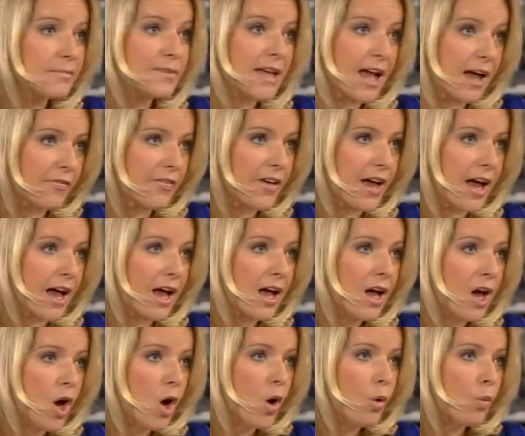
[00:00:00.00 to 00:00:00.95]
out there
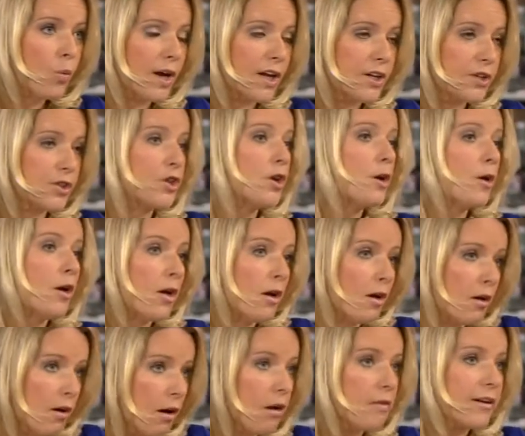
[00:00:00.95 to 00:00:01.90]
which
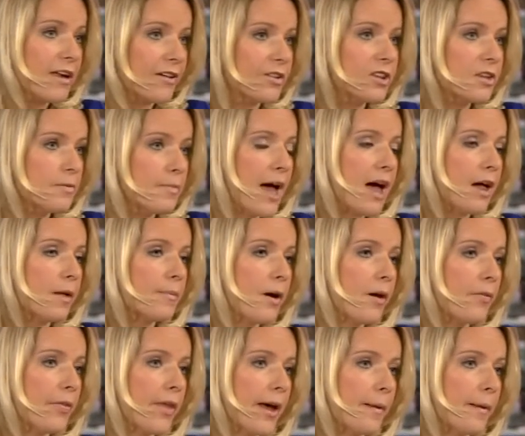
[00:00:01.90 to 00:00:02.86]
are giving them help, aren't there?